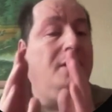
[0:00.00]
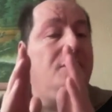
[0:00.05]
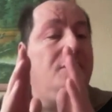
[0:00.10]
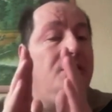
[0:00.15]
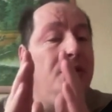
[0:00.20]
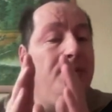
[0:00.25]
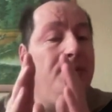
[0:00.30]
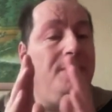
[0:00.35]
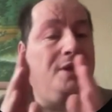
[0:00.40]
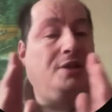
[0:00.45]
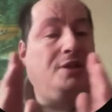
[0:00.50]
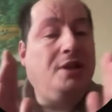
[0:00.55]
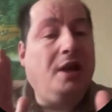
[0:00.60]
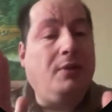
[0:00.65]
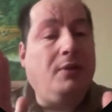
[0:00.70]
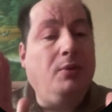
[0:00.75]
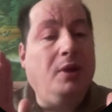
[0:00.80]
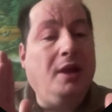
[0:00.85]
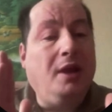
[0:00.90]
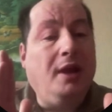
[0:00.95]
So, the pitch
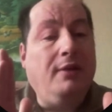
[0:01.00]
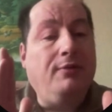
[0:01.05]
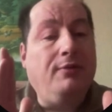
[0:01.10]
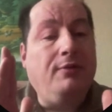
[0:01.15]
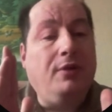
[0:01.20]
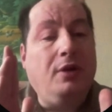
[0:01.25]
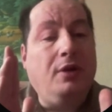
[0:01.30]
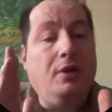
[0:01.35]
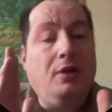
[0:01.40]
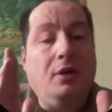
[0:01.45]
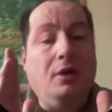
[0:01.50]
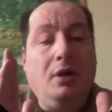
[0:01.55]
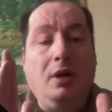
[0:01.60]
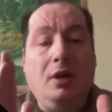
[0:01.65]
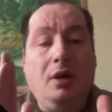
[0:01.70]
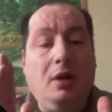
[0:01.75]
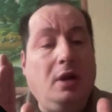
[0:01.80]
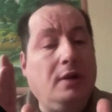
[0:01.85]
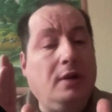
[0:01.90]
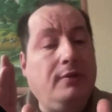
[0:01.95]
deck will have a
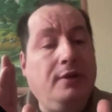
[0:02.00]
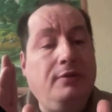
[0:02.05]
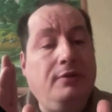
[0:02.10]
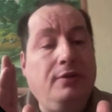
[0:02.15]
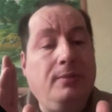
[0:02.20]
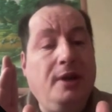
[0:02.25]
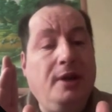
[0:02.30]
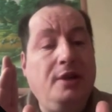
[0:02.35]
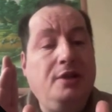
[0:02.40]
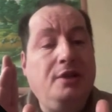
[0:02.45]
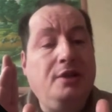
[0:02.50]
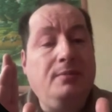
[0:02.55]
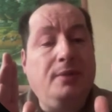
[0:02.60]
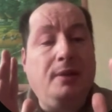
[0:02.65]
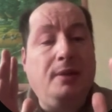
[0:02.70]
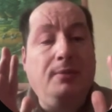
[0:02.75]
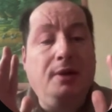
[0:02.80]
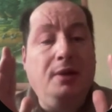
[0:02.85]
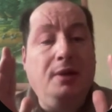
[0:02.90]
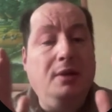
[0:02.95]
lot of information,
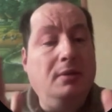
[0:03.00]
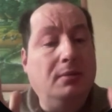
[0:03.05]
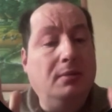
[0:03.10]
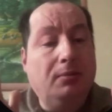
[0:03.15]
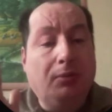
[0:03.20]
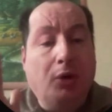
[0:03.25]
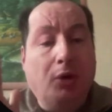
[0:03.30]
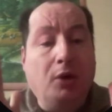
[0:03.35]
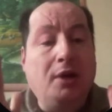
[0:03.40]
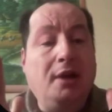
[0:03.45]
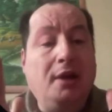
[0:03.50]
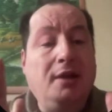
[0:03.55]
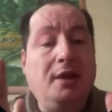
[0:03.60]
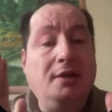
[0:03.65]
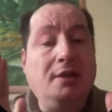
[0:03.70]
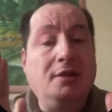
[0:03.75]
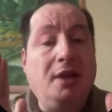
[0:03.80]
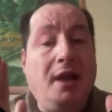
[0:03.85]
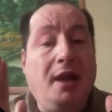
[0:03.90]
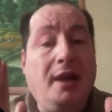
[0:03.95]
maybe more than
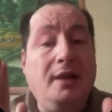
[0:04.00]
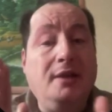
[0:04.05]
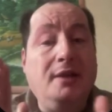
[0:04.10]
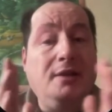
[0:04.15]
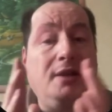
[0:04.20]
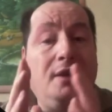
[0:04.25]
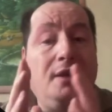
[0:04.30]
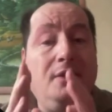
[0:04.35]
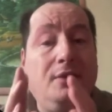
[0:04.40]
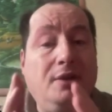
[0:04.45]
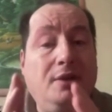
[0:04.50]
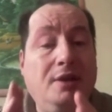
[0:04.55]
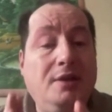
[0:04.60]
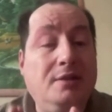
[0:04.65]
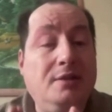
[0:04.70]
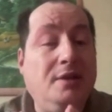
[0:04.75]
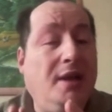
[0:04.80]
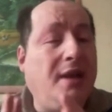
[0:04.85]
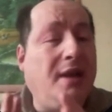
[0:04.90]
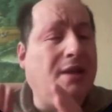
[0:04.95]
10 slides, and your
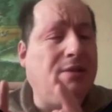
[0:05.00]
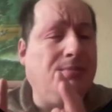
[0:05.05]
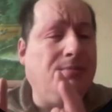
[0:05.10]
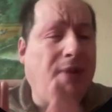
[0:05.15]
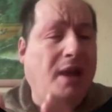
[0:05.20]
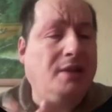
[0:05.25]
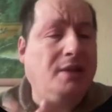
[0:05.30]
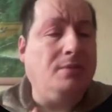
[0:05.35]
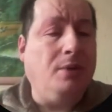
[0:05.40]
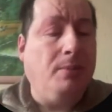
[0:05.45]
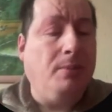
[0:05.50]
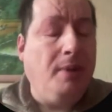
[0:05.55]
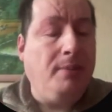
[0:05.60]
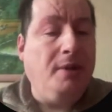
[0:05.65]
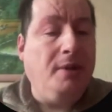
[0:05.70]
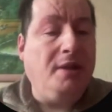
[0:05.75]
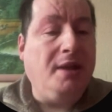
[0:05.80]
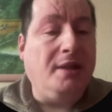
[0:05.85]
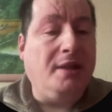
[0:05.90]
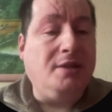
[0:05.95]
teaser deck is maximum
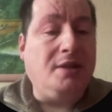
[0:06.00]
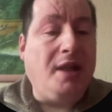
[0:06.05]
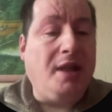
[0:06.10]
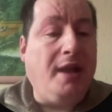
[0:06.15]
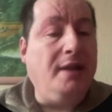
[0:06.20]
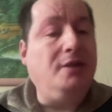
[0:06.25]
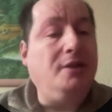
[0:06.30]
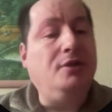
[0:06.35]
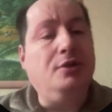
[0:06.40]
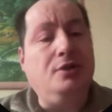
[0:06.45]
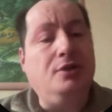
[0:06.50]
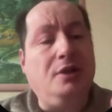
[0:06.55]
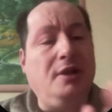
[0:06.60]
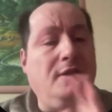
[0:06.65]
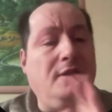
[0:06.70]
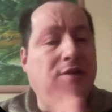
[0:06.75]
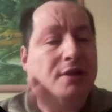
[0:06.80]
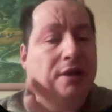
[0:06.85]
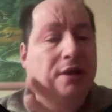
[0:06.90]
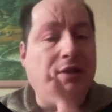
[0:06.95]
maybe 10 slides,
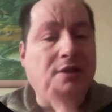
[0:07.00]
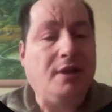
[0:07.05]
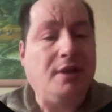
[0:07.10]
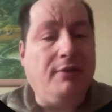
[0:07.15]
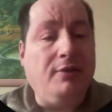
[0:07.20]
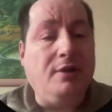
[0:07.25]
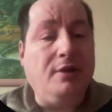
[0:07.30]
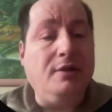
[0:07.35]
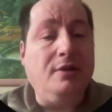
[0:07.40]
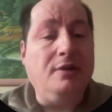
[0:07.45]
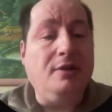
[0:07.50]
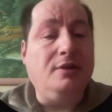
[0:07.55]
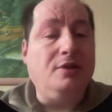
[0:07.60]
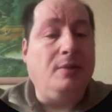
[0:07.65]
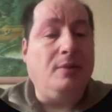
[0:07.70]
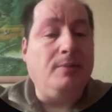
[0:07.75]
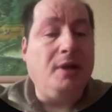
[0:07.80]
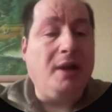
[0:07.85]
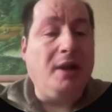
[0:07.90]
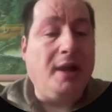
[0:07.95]
usually six, seven,
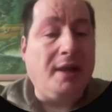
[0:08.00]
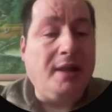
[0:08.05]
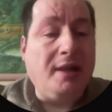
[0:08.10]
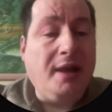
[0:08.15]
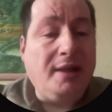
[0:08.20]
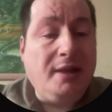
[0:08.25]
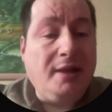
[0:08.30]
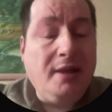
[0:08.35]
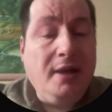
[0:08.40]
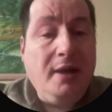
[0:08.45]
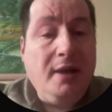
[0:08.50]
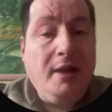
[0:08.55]
something like that.